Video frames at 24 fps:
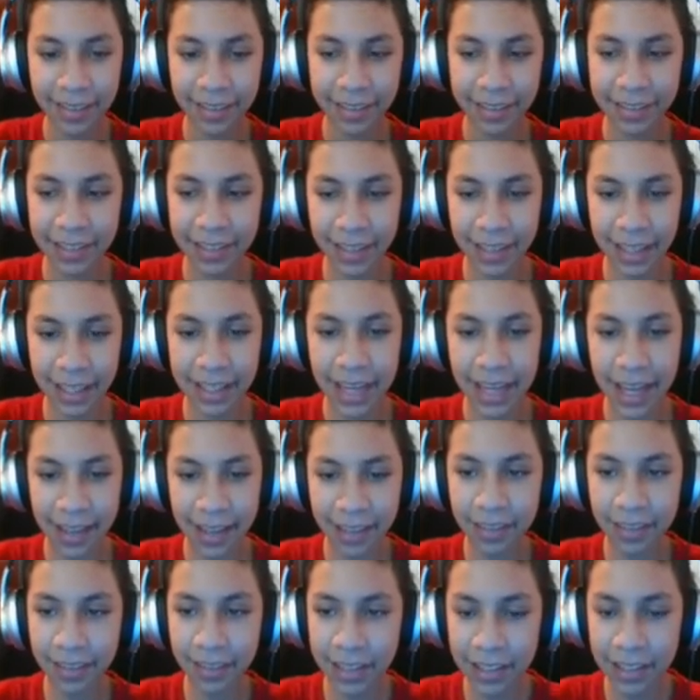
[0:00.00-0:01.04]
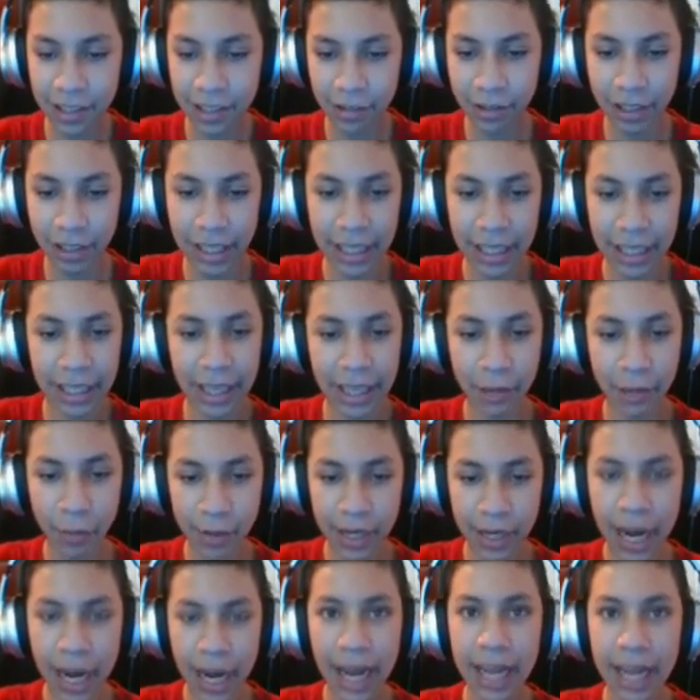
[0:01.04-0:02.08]
to the death, literally. Like, we're
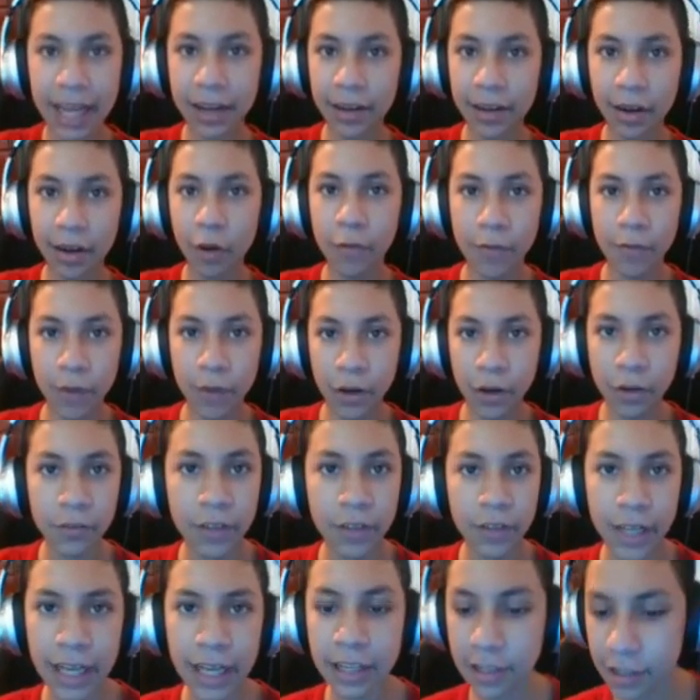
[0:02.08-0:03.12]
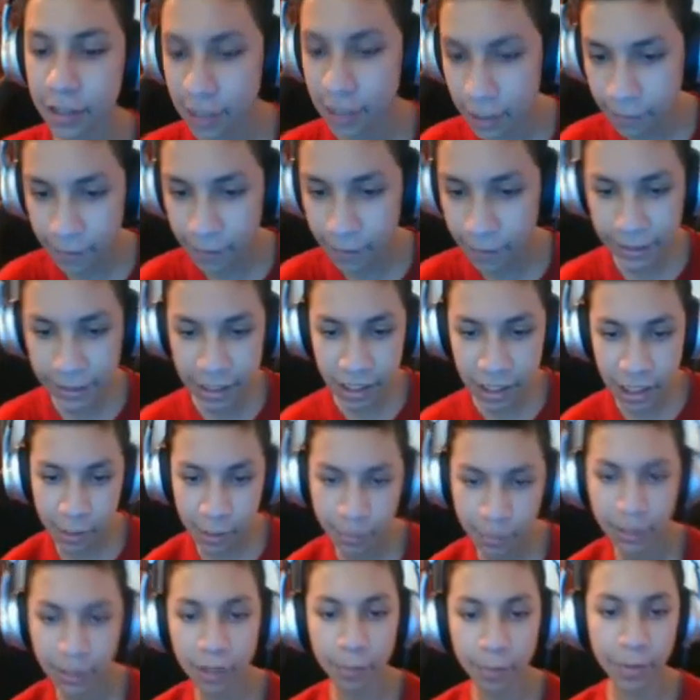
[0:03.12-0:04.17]
dying over and over again just to defend this
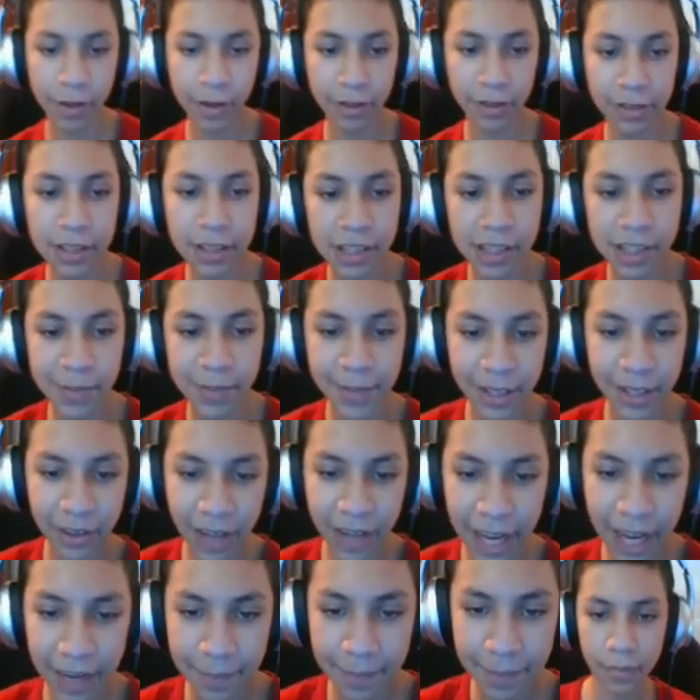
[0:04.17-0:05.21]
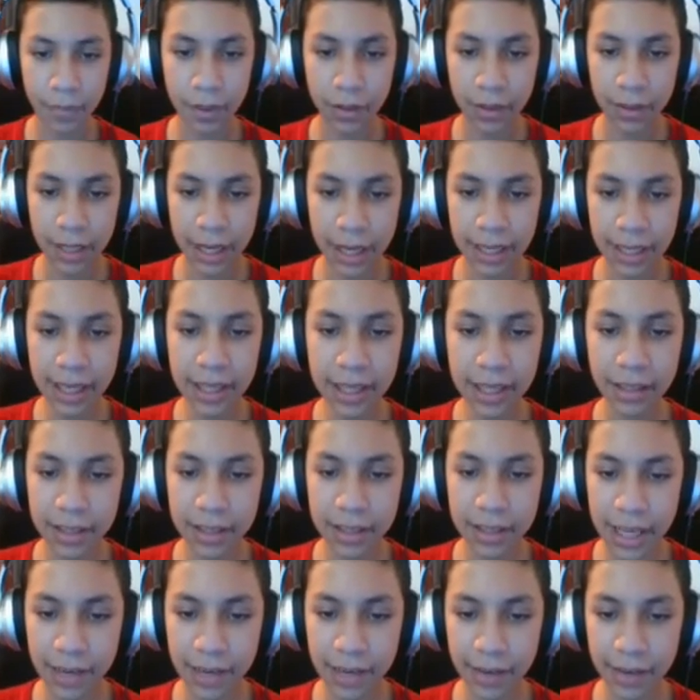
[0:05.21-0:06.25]
stupid little pearl in this stupid little game. Okay, I can kill this
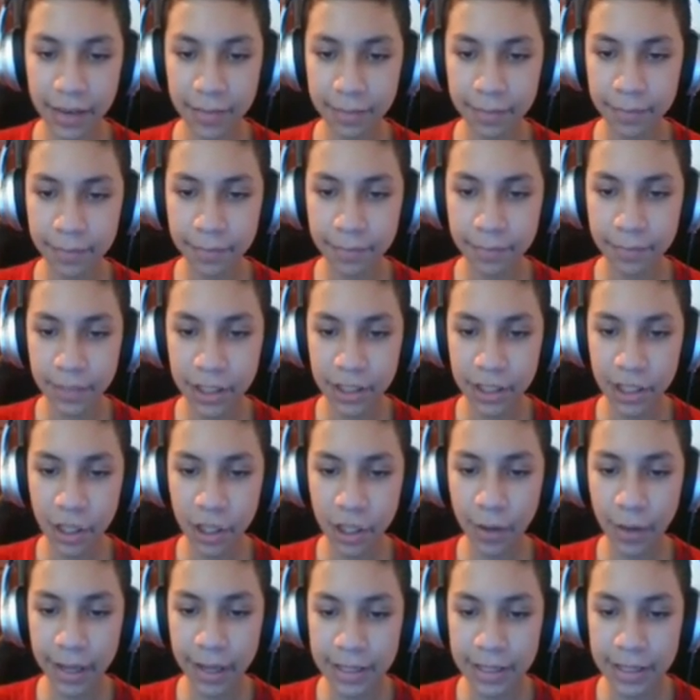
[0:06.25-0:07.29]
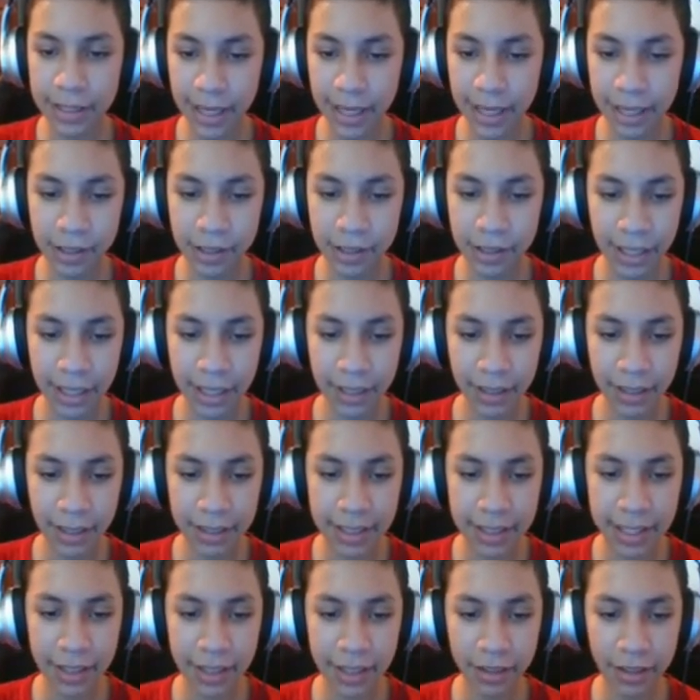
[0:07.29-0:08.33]
guy, right? There's no way this guy who's, like, a
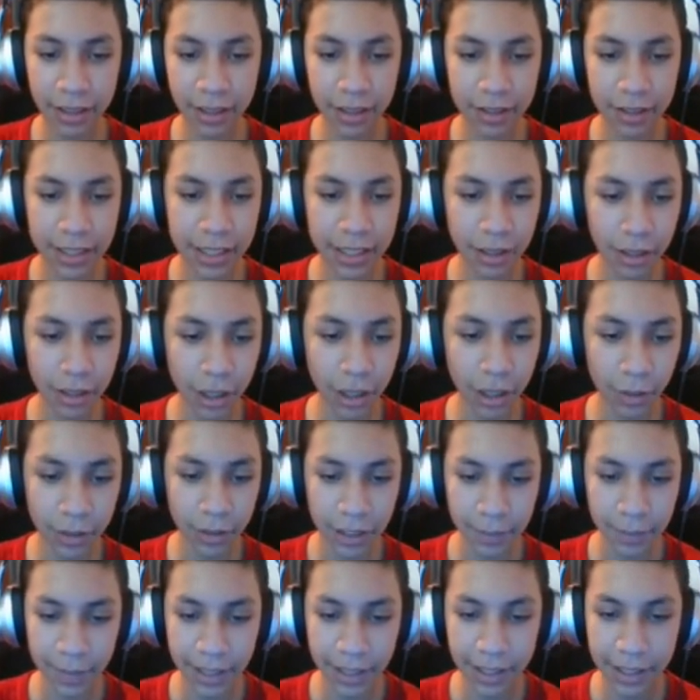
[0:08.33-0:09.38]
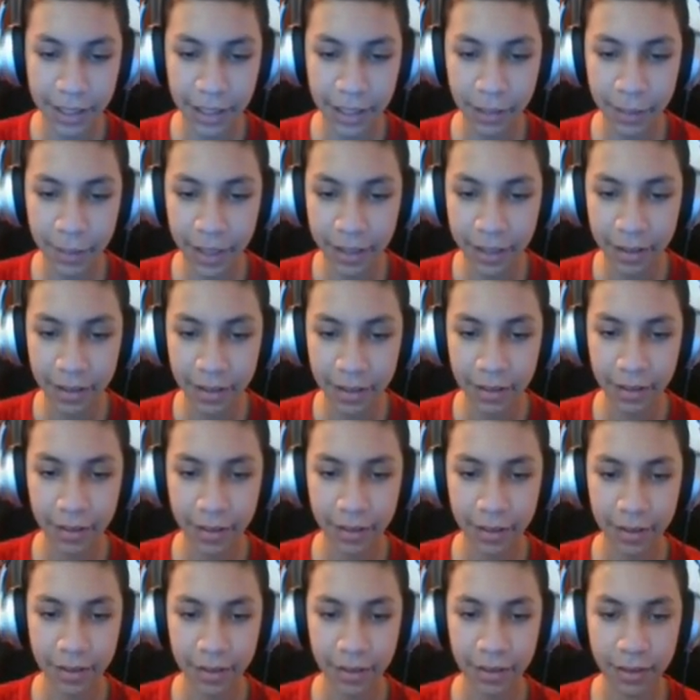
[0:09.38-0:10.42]
tier, a tier lower than me can kill me.
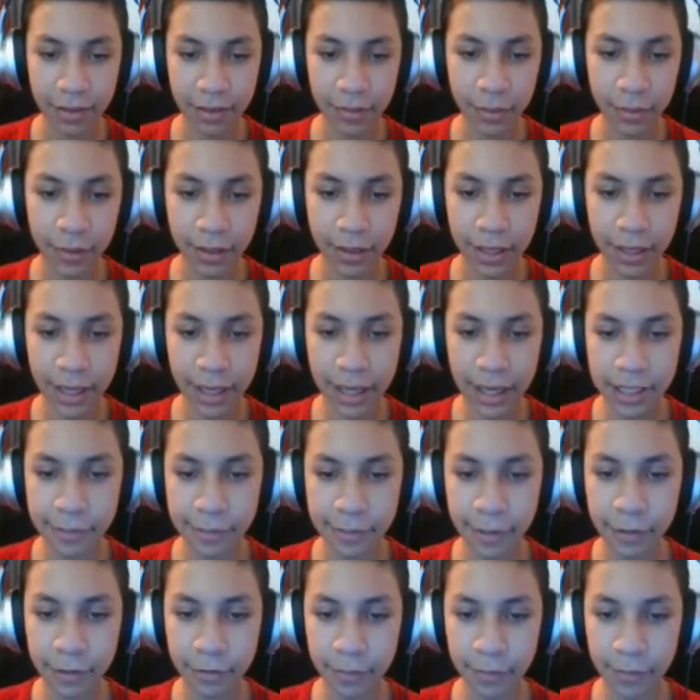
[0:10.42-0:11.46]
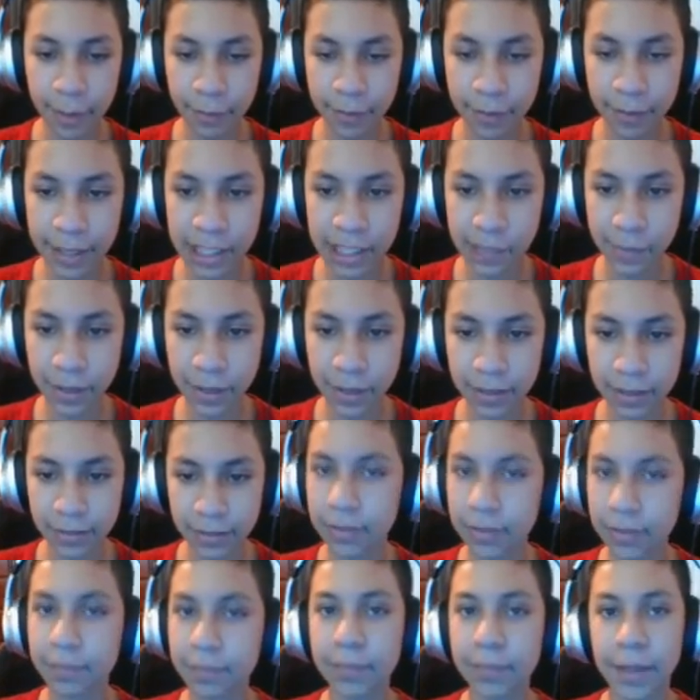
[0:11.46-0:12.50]
Well, I got some help from my friends, but
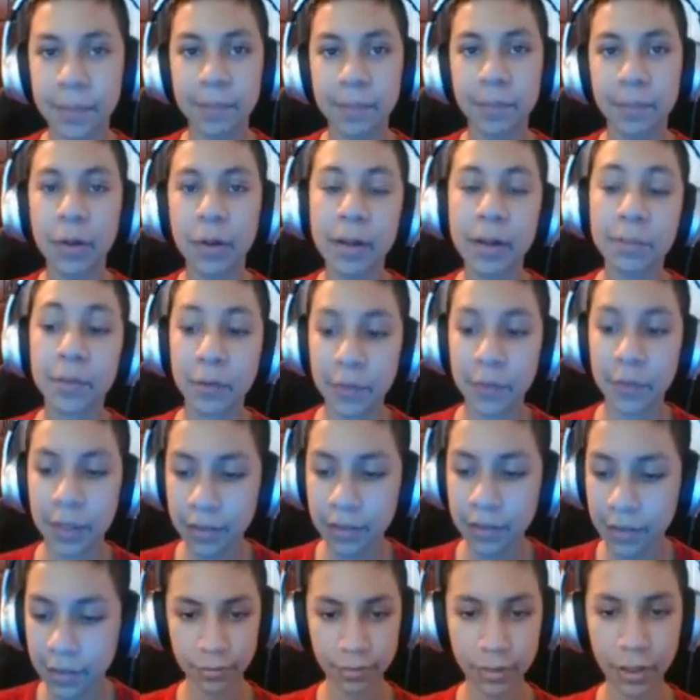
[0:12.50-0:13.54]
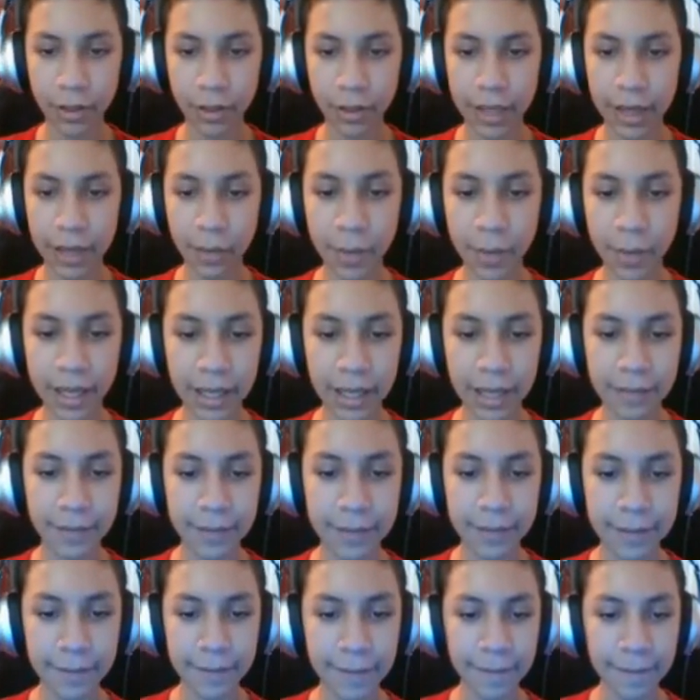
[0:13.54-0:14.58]
point proven. Okay, oh my god.
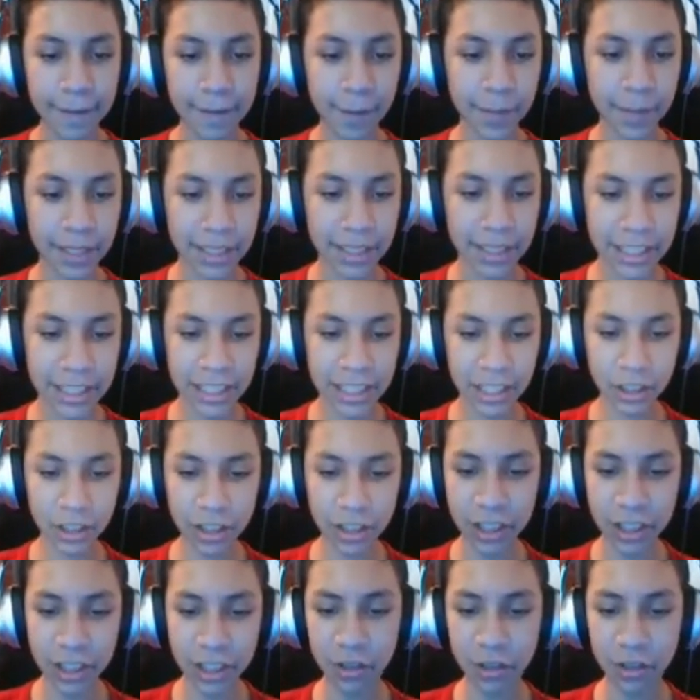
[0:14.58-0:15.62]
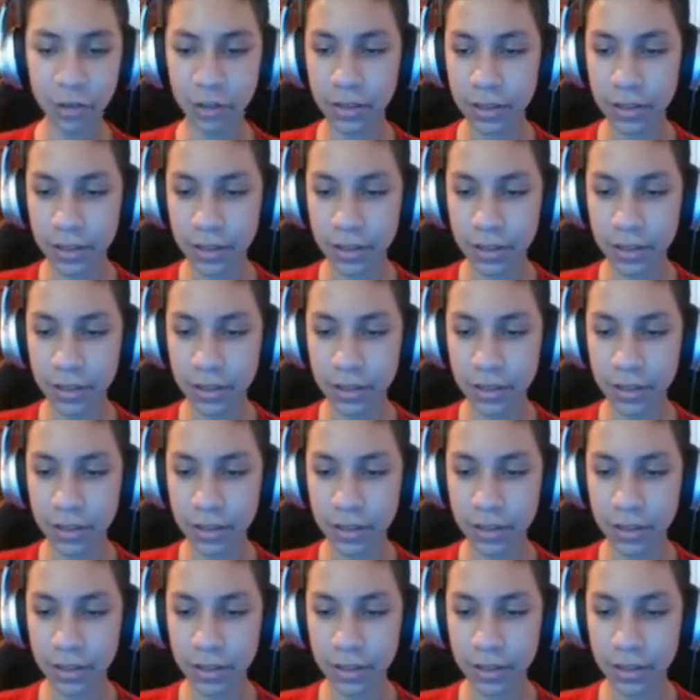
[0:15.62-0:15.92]
I'm gonna kill you!